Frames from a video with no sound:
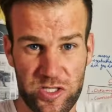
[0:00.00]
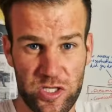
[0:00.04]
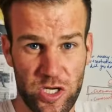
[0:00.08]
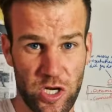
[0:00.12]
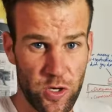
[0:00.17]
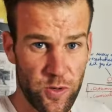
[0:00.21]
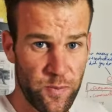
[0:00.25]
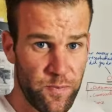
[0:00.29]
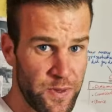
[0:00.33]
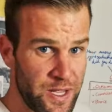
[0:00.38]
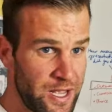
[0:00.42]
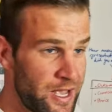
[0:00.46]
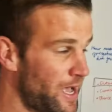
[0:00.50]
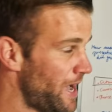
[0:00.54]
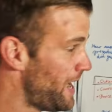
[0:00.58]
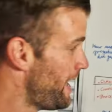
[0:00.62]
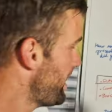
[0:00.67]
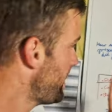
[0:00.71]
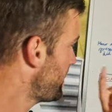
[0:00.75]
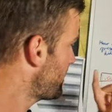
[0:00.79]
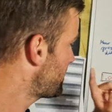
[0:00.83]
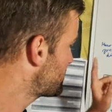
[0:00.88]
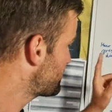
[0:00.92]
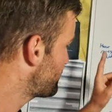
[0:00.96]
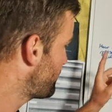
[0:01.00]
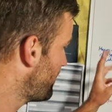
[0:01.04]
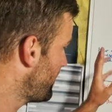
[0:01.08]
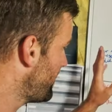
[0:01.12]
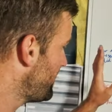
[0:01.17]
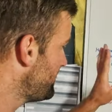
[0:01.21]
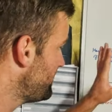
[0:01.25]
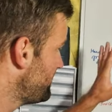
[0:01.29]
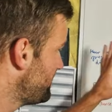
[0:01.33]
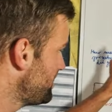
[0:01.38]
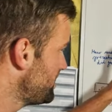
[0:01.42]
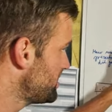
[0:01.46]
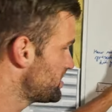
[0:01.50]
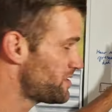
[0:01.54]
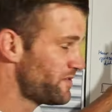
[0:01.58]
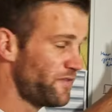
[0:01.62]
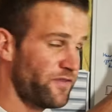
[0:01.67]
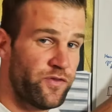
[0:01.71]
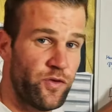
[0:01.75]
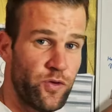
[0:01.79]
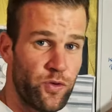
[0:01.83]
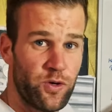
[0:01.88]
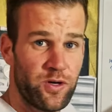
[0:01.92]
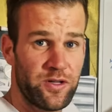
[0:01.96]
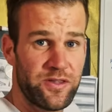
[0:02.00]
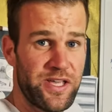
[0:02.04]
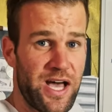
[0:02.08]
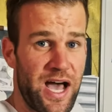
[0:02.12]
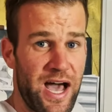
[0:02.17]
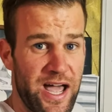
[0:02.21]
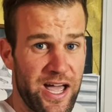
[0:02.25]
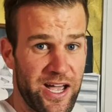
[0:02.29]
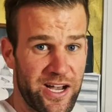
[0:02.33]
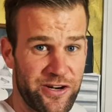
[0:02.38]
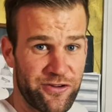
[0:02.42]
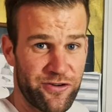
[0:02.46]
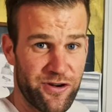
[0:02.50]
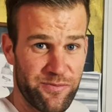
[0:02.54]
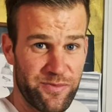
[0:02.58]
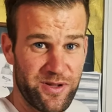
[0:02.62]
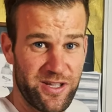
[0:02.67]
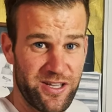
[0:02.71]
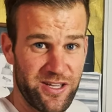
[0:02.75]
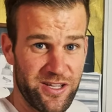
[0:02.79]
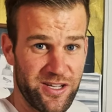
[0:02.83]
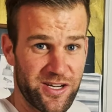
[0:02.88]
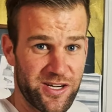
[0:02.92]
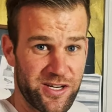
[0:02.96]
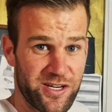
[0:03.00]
clients into your coaching program in one shot, right?